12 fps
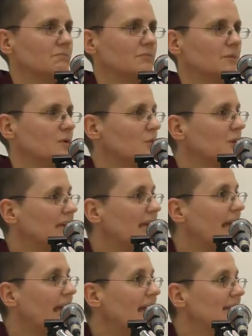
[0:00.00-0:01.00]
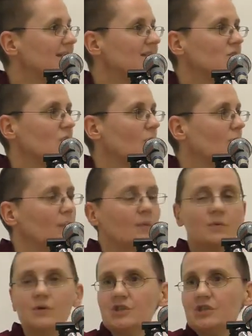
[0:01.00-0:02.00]
When we were kids or when we
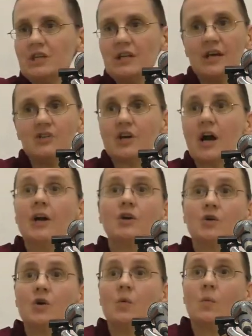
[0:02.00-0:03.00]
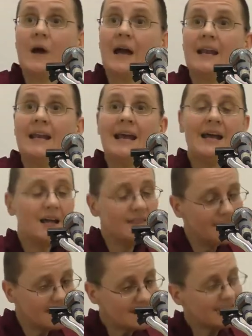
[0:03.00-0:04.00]
were a teenager, I don't know when,
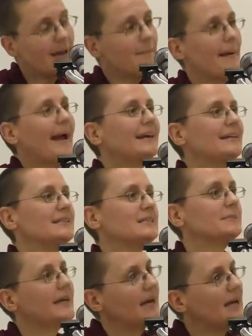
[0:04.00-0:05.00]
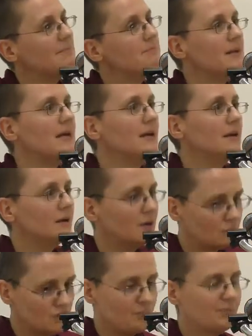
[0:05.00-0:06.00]
that same mechanism can be
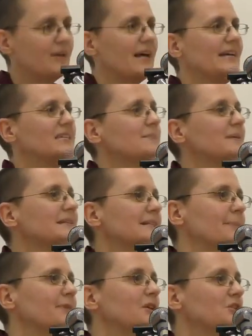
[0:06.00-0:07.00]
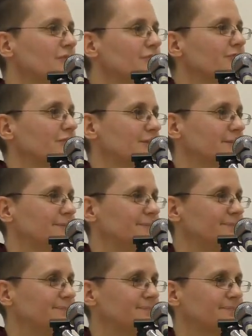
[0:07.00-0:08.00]
replaced by something different.
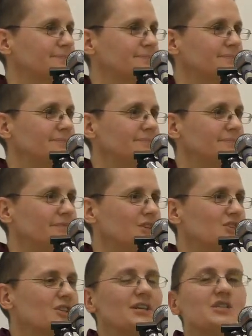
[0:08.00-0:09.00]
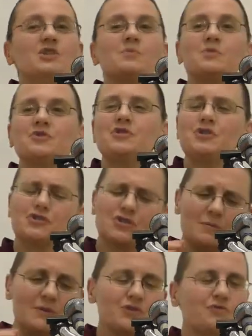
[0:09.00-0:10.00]
So that's the beauty. There's
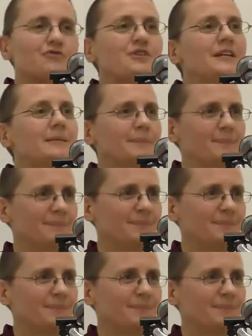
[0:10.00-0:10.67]
so much freedom.